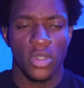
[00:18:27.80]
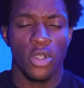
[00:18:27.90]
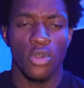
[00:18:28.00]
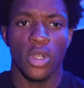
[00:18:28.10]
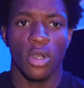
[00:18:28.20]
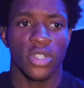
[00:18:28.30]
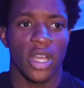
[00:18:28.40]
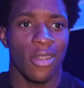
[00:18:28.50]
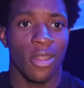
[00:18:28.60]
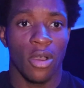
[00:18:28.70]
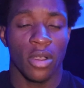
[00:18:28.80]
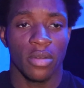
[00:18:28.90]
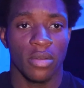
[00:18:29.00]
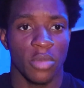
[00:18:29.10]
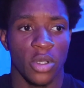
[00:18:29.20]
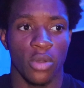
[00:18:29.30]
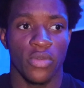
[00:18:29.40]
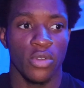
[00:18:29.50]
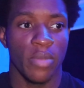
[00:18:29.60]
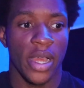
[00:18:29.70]
who knows how long. I'll go a
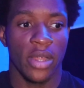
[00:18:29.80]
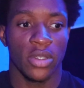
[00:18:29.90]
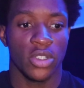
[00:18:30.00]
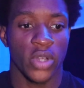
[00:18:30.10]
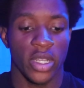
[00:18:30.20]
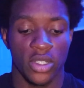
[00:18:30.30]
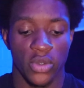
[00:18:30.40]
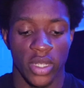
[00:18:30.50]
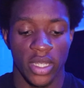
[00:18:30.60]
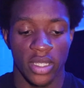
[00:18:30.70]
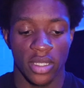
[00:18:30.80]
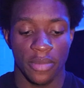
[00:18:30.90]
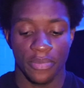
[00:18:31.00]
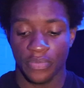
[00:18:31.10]
few miles, try to at least.